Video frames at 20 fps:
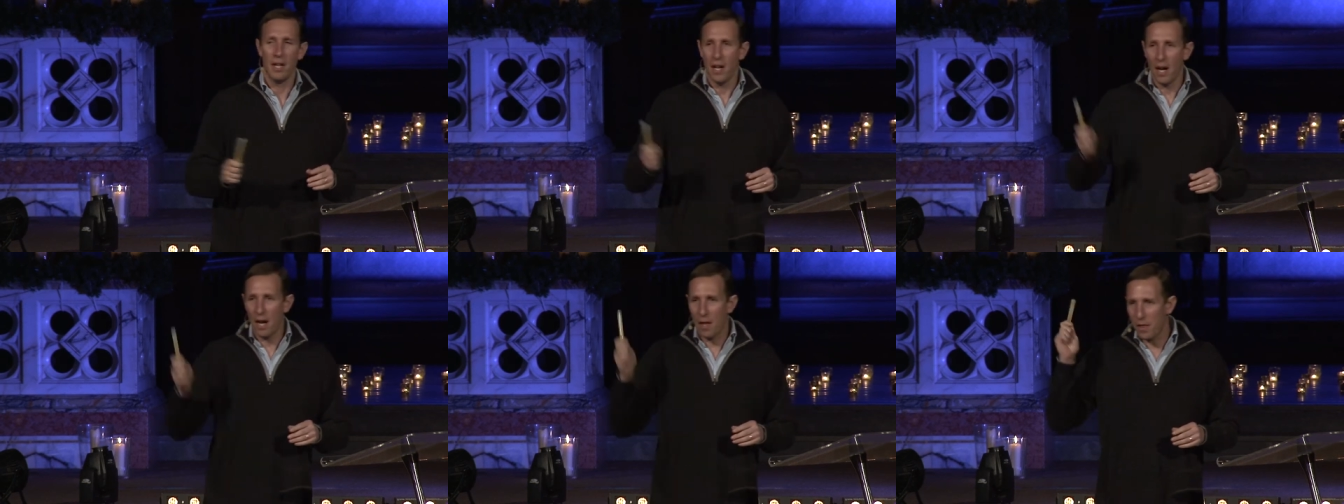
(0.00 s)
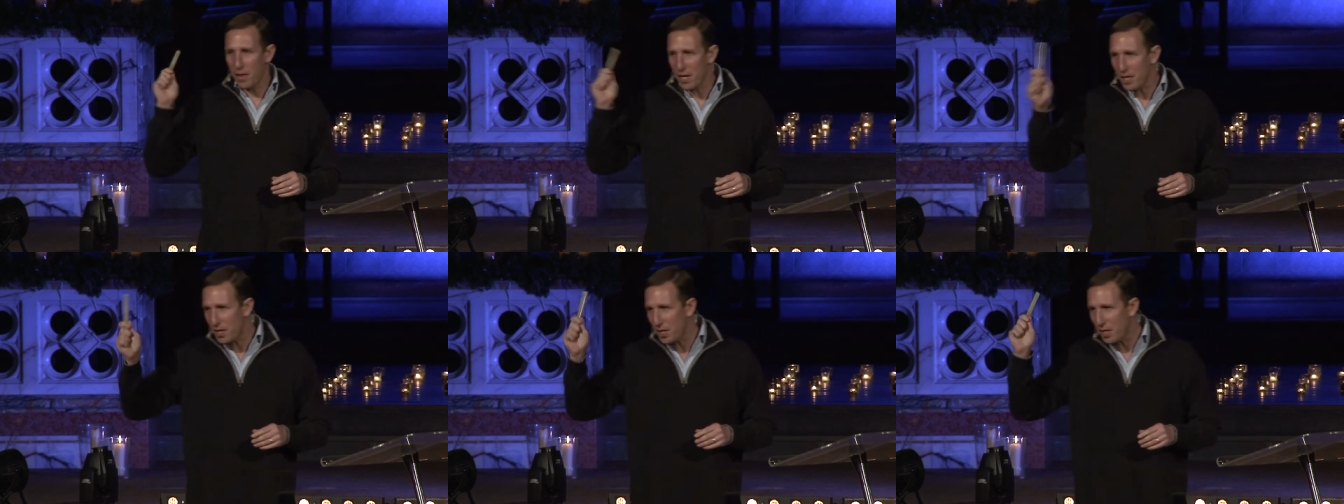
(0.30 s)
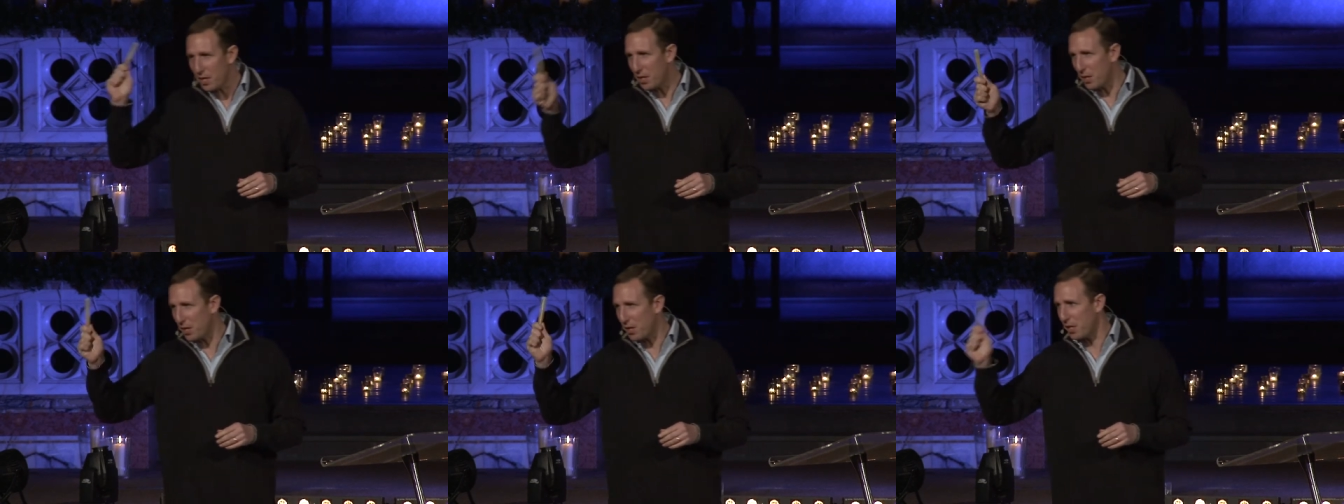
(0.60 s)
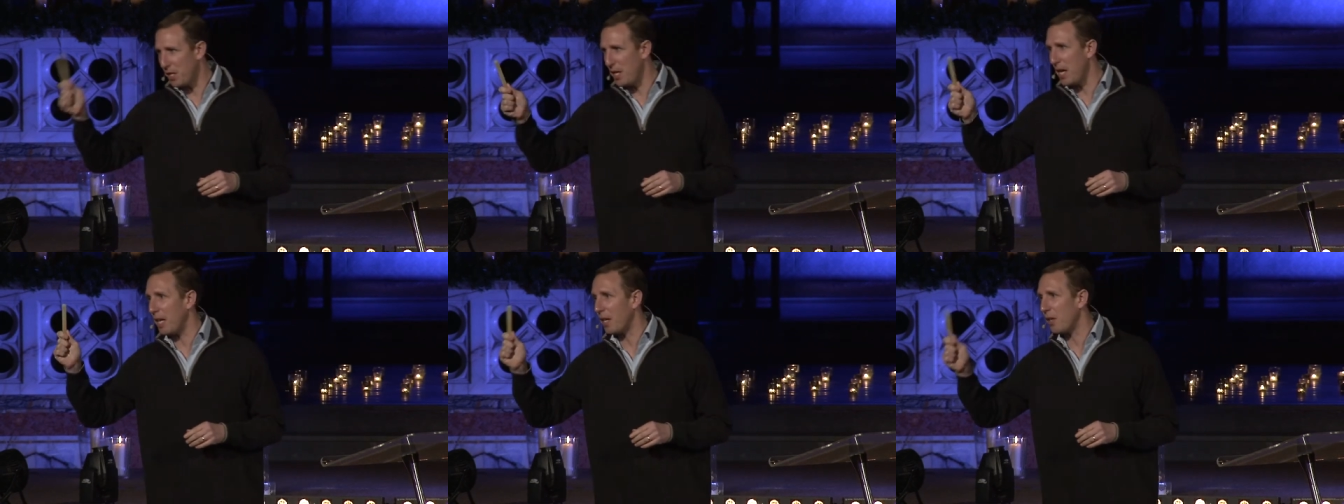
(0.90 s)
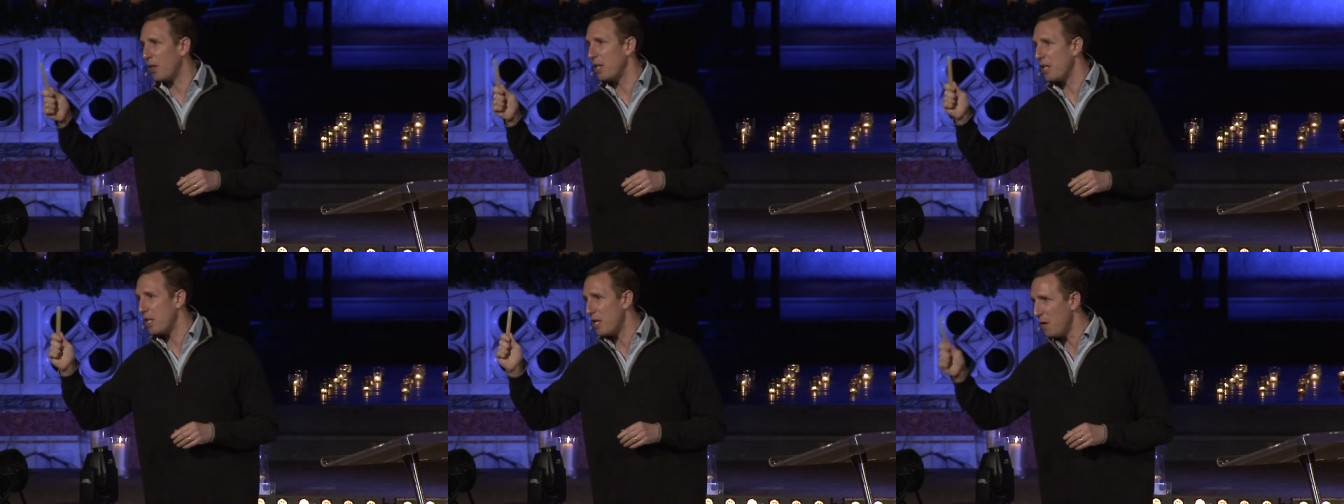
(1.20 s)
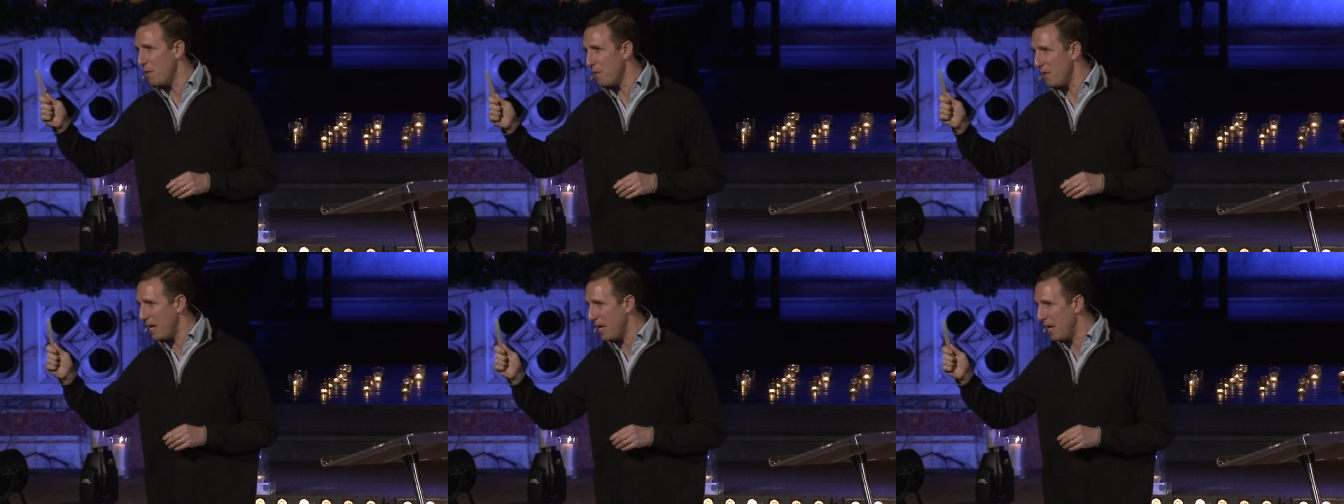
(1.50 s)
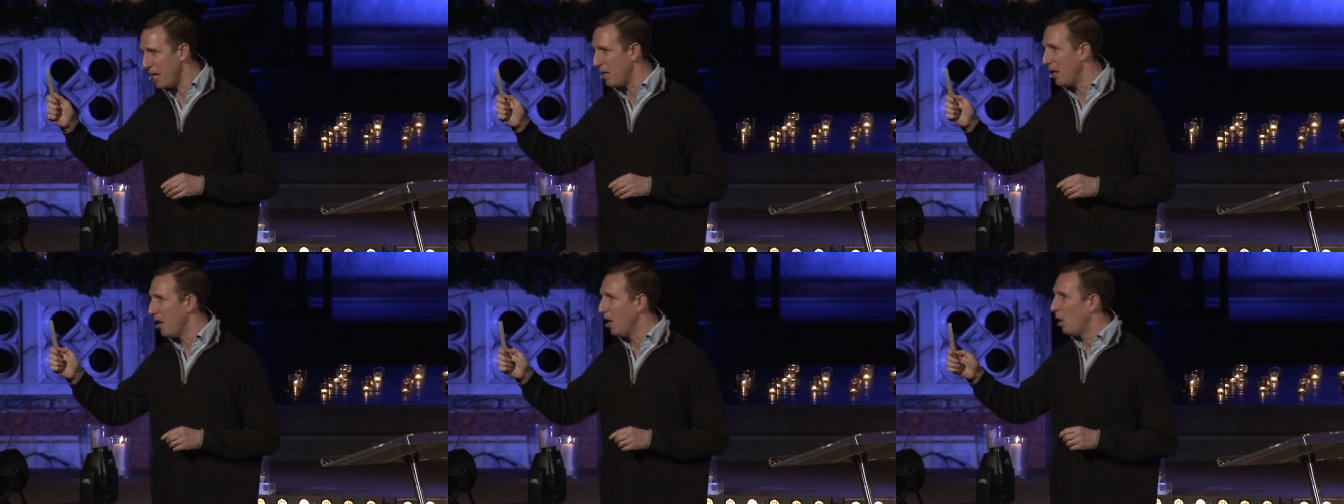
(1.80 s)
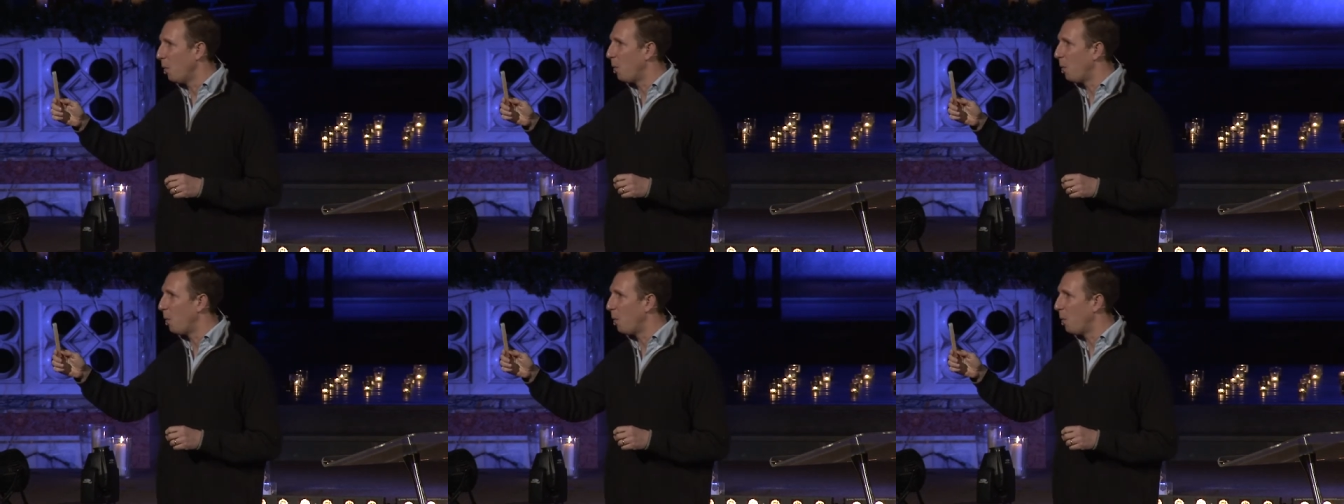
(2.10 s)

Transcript: Uh, this is the stick that you need